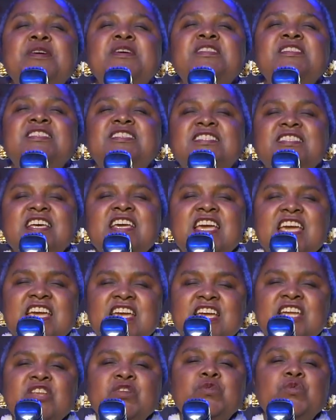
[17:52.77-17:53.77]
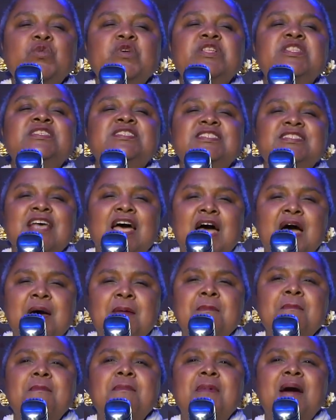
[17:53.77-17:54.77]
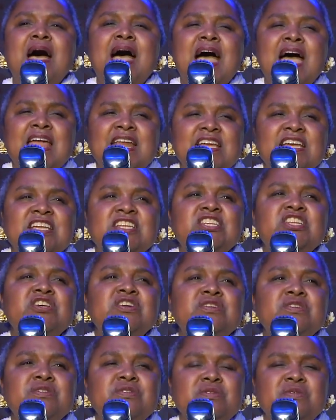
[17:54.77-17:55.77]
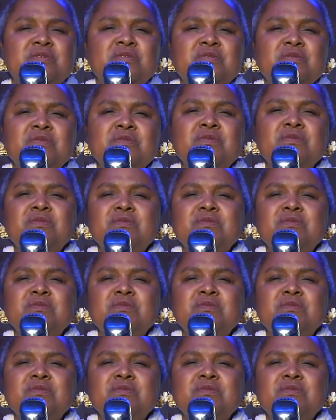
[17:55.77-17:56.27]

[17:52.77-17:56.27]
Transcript: been seen with somebody new.